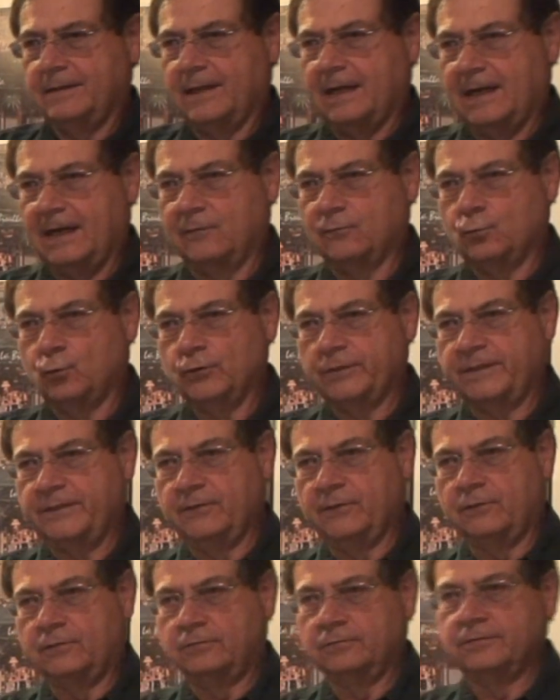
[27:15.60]
Out with the
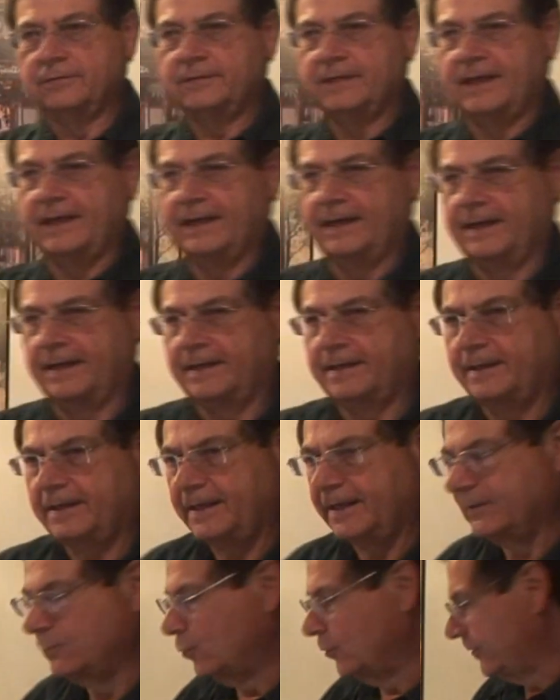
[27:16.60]
old and
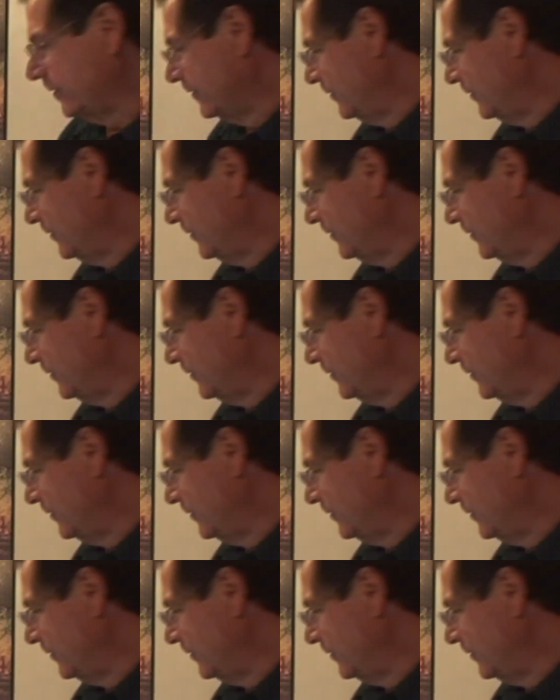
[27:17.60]
in with the